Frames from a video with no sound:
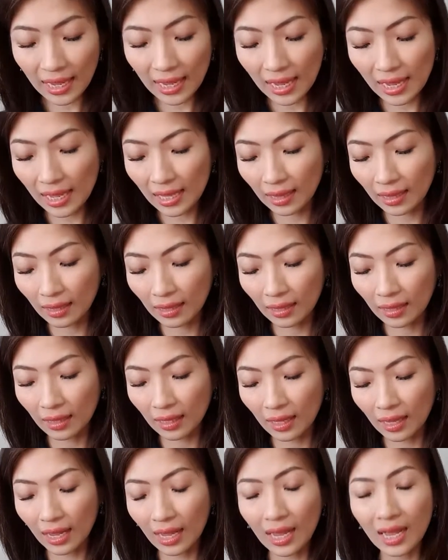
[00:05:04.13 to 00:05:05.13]
It,
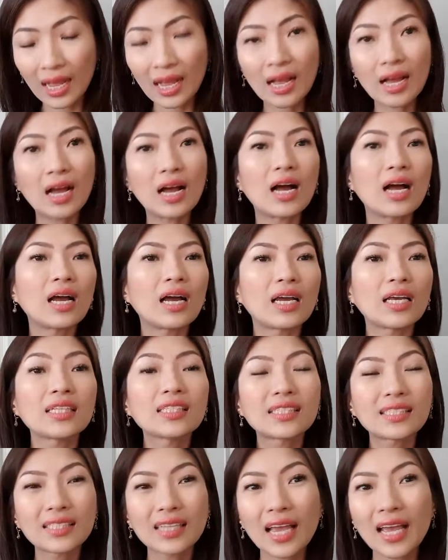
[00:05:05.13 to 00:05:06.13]

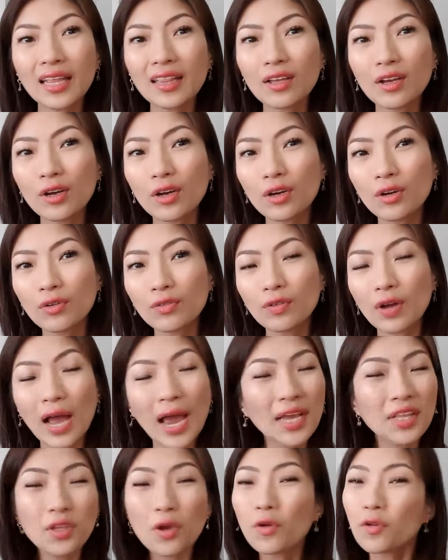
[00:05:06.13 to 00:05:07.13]
instead of,
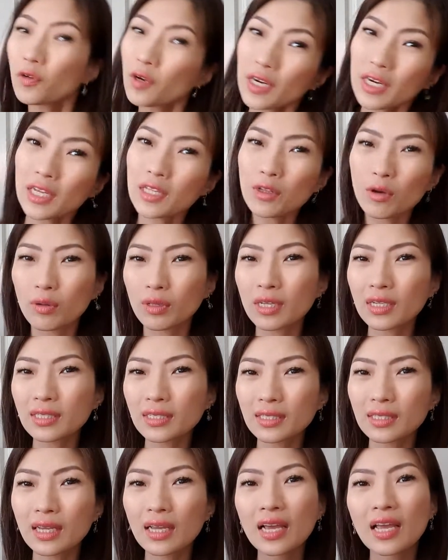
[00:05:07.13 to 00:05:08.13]
I don't really
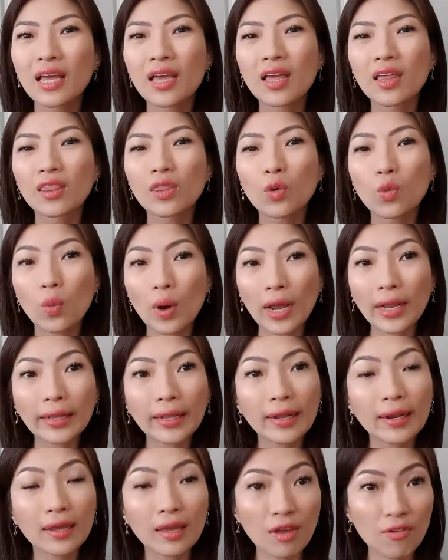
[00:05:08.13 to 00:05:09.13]
notice the
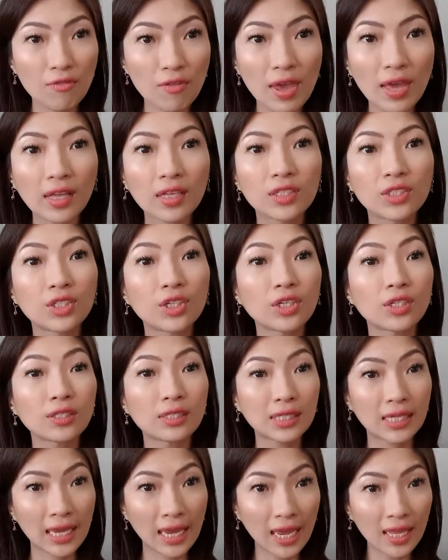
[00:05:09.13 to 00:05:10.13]
whitening effect
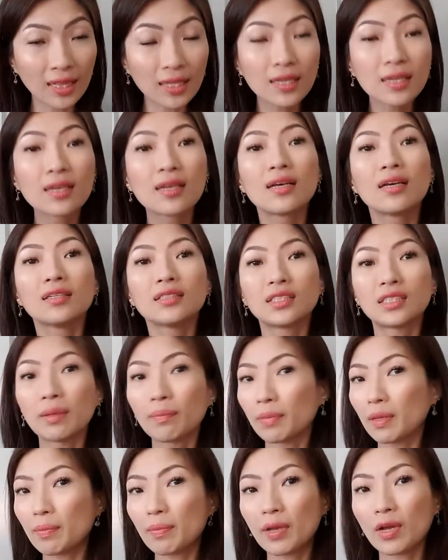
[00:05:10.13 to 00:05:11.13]
just yet,
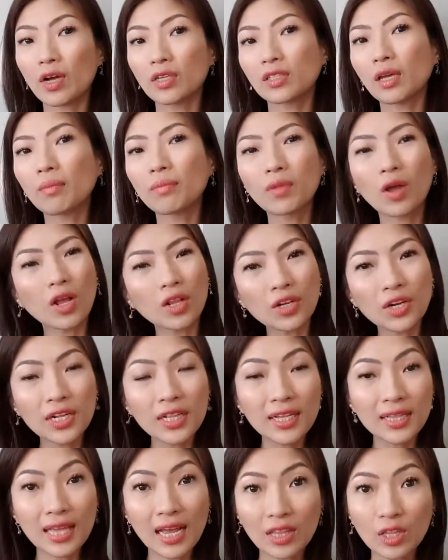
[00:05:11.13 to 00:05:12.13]
simply because I'm not
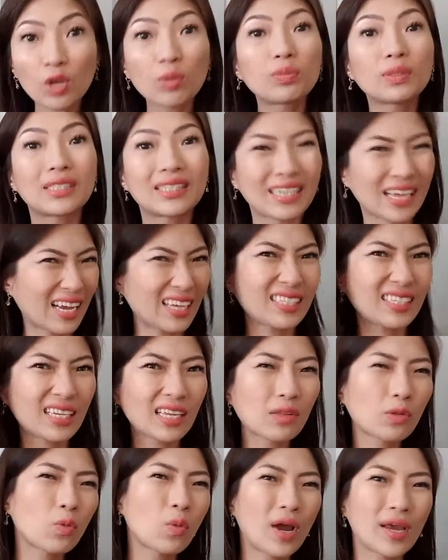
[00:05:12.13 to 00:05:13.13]
really that obsessed
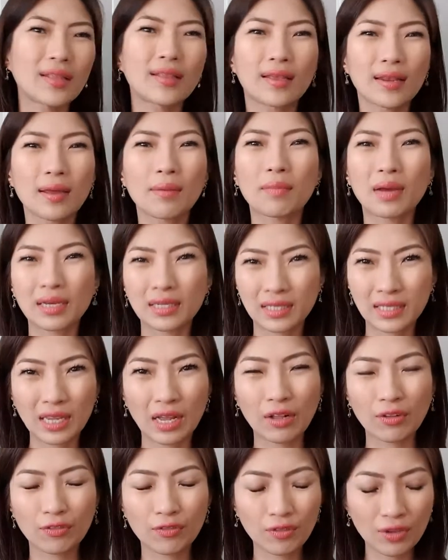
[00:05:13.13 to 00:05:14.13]
in whitening
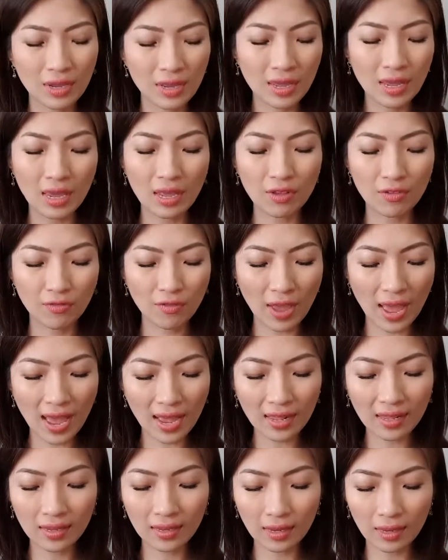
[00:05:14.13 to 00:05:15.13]
myself. In
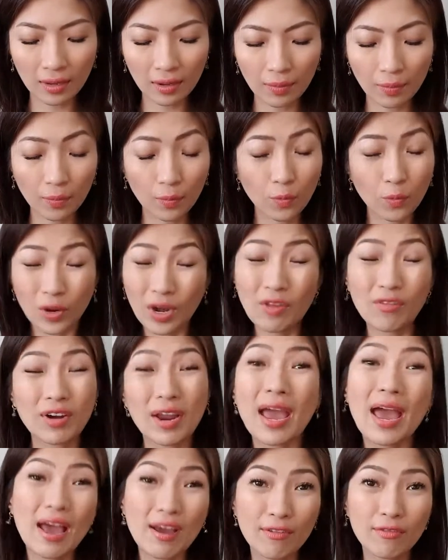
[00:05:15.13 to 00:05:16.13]
fact, whenever
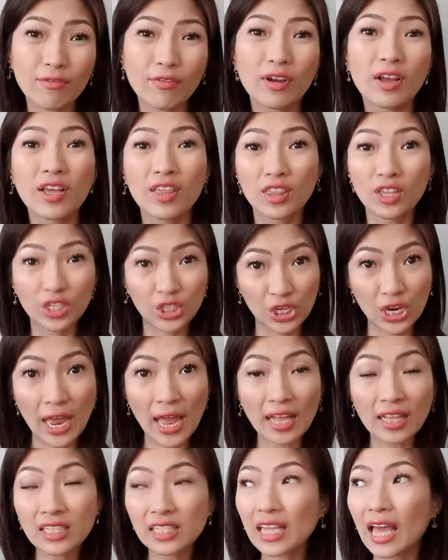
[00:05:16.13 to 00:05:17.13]
I have the
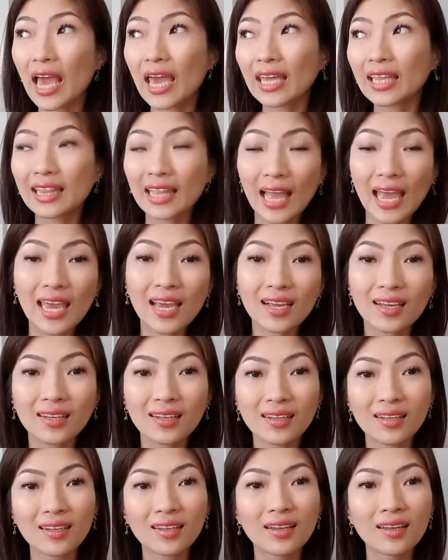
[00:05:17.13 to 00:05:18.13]
chance, I like
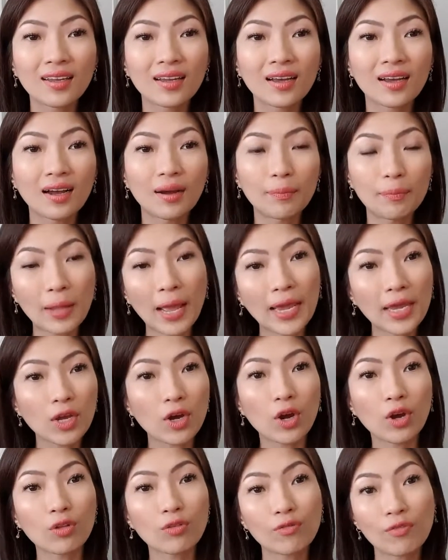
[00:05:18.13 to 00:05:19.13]
applying
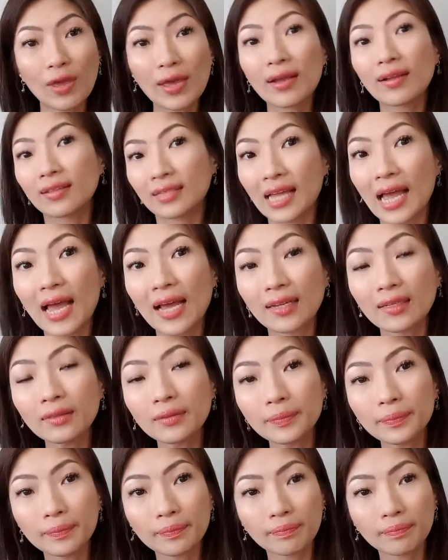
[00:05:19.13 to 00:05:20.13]
on fake tan.